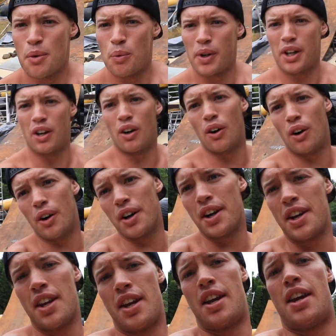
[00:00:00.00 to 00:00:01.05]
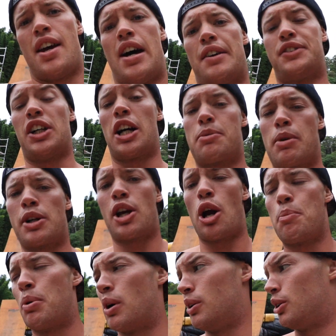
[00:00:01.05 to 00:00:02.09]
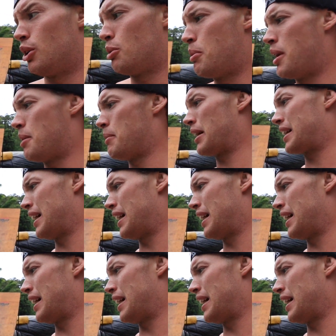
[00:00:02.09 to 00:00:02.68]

We are on. I've charged my GoPro a little bit in my